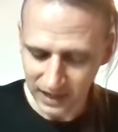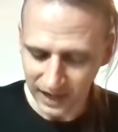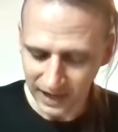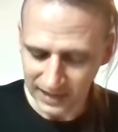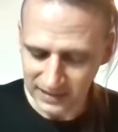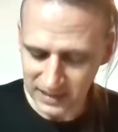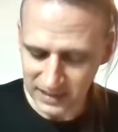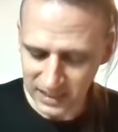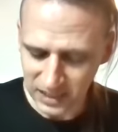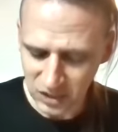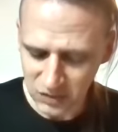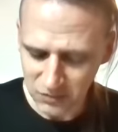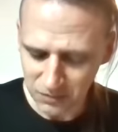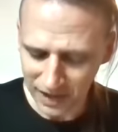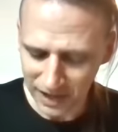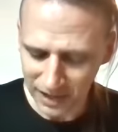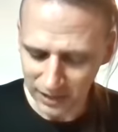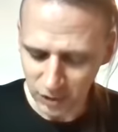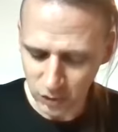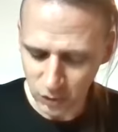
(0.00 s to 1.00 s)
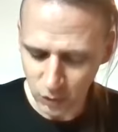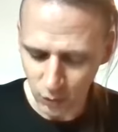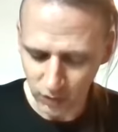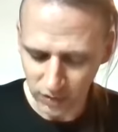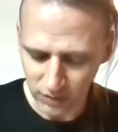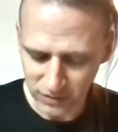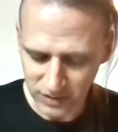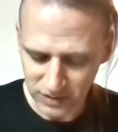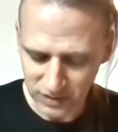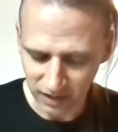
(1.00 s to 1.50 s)
as each man
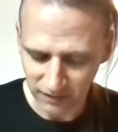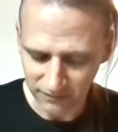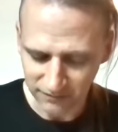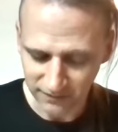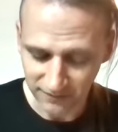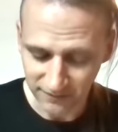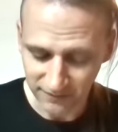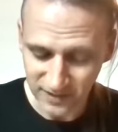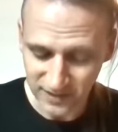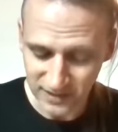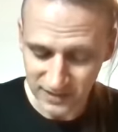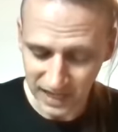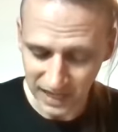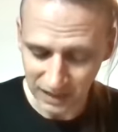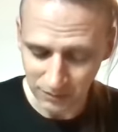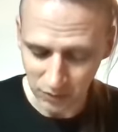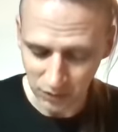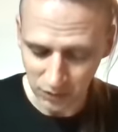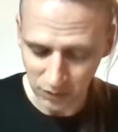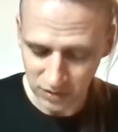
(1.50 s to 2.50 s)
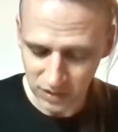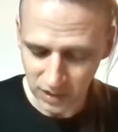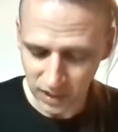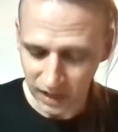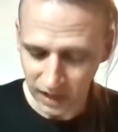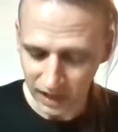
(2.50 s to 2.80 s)
assured himself of his neighbors,